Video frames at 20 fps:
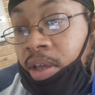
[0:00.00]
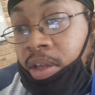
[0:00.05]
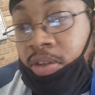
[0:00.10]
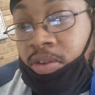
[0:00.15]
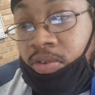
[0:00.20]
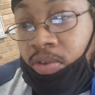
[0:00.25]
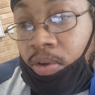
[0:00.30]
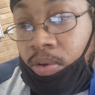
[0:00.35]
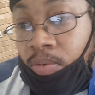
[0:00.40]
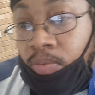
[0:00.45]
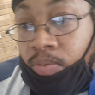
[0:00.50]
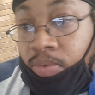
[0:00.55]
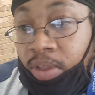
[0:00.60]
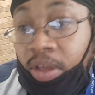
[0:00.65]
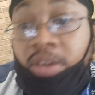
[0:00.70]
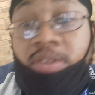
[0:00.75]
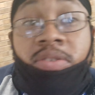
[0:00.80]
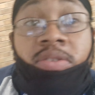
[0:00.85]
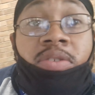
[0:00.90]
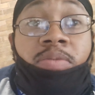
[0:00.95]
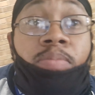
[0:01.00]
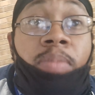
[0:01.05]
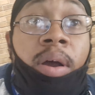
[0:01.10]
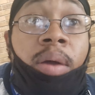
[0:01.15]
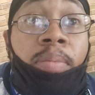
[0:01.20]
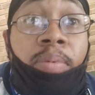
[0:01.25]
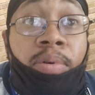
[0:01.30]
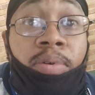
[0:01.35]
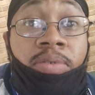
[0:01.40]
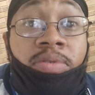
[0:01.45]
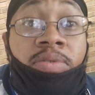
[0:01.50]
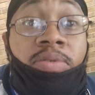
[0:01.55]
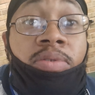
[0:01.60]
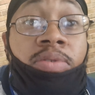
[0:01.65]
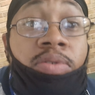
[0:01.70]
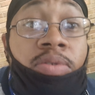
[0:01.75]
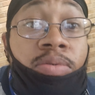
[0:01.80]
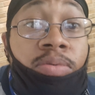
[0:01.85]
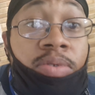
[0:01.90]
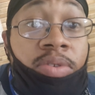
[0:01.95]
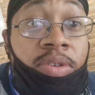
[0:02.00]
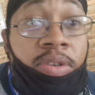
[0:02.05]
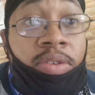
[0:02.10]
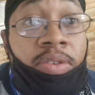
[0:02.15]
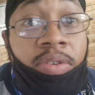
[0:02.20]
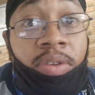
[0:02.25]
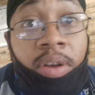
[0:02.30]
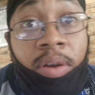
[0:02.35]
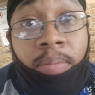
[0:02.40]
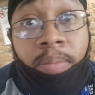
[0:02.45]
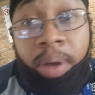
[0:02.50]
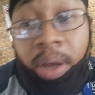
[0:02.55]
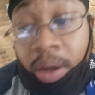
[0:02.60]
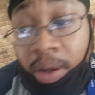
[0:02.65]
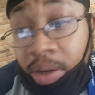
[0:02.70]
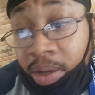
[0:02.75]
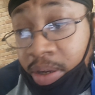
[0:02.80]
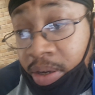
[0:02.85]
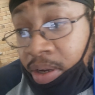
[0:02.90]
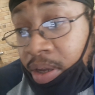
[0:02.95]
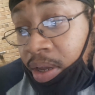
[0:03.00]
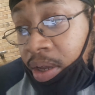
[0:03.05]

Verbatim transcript: So that's just my personal two cents about it.